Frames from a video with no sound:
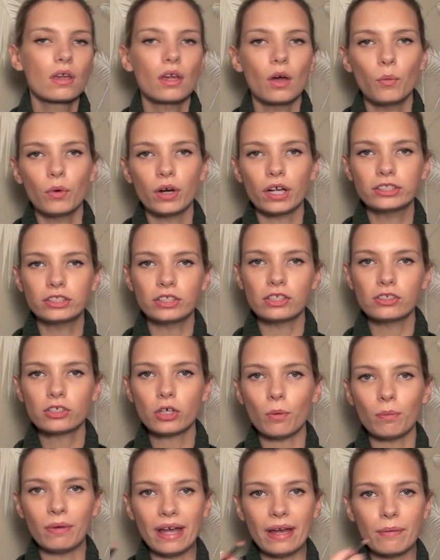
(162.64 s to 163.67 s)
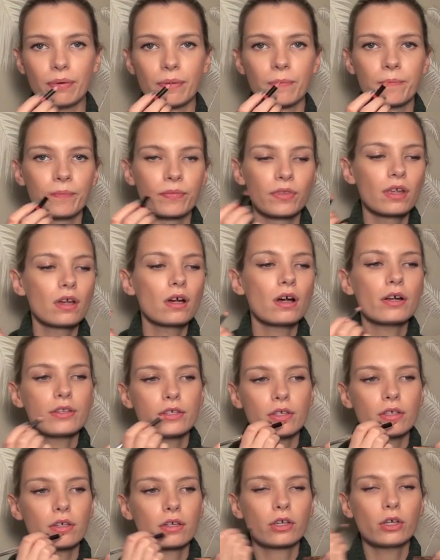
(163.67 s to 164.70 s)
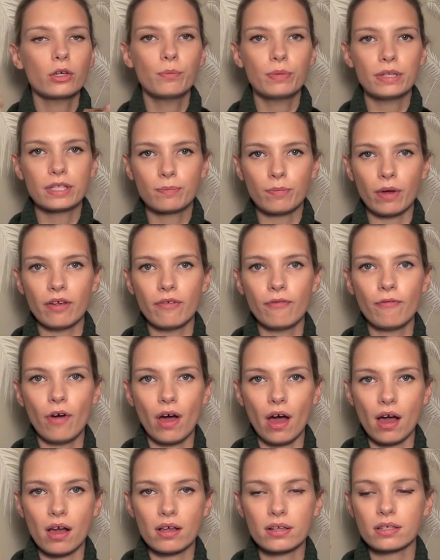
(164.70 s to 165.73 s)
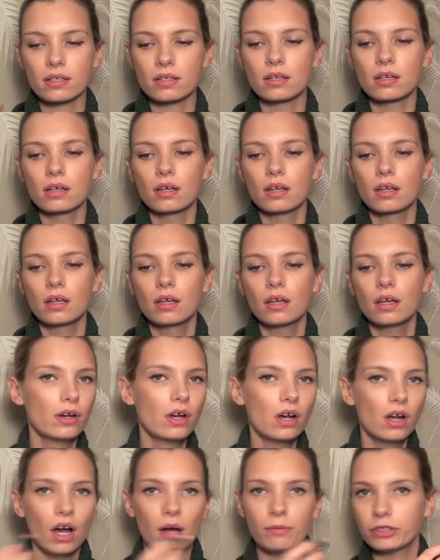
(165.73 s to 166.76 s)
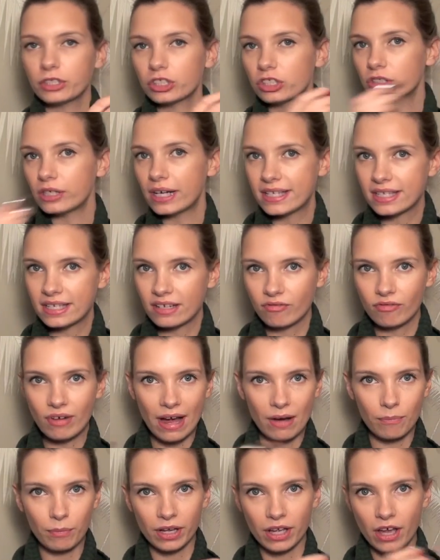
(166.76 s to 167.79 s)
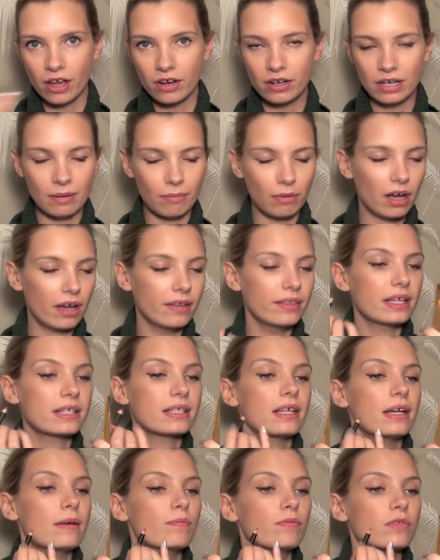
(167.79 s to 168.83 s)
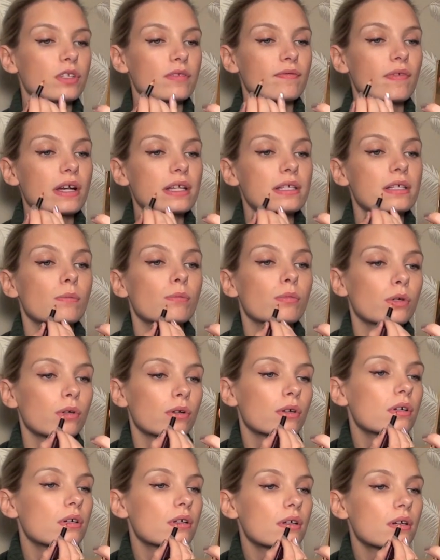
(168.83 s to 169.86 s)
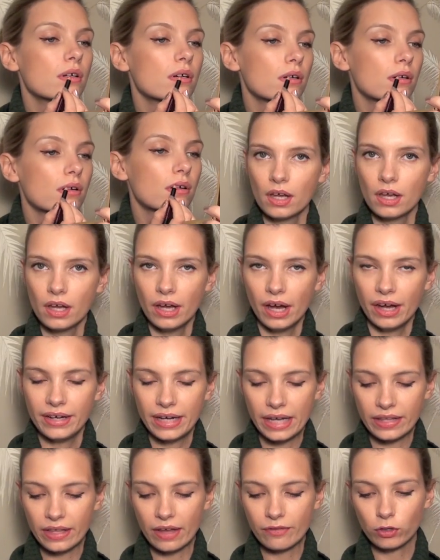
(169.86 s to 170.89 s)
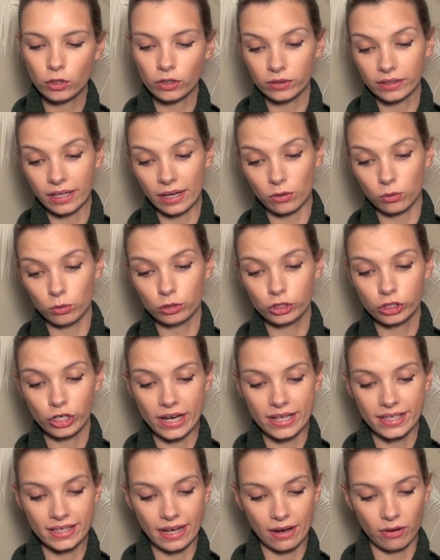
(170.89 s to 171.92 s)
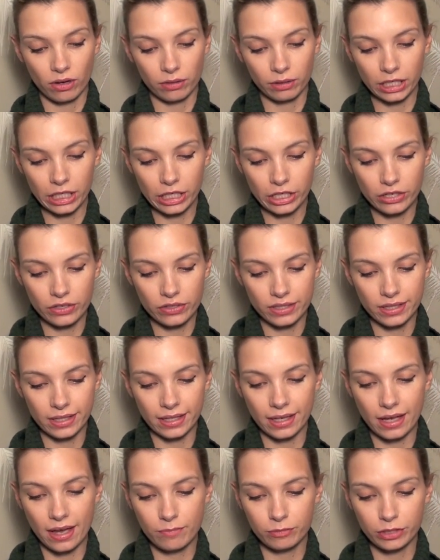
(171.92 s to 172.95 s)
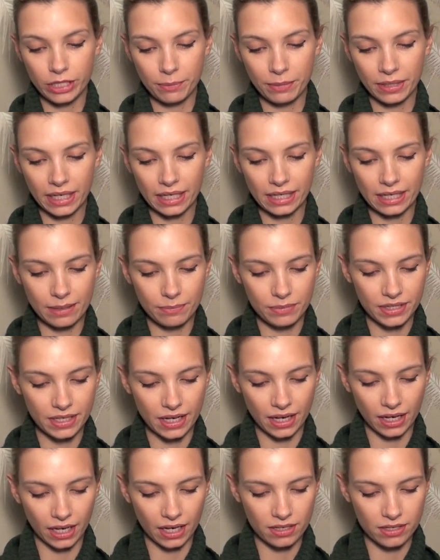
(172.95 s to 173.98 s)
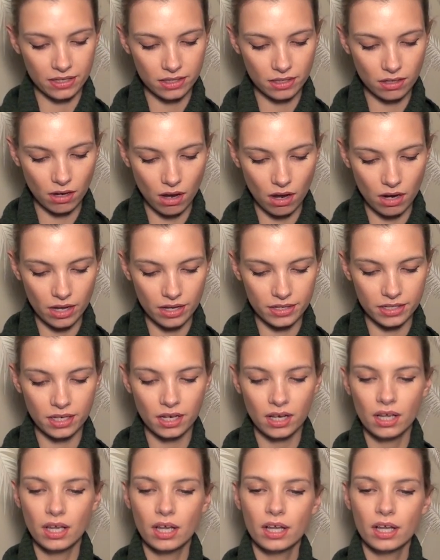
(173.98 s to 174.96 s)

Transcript: And when I do the top lip I do the Cupid's bow first. I'm just tracing round my own lip line, that's it, just very simple. And now that I've got that all traced out I'm going to use the um, Jemma Kidd lipstick in Scarlet.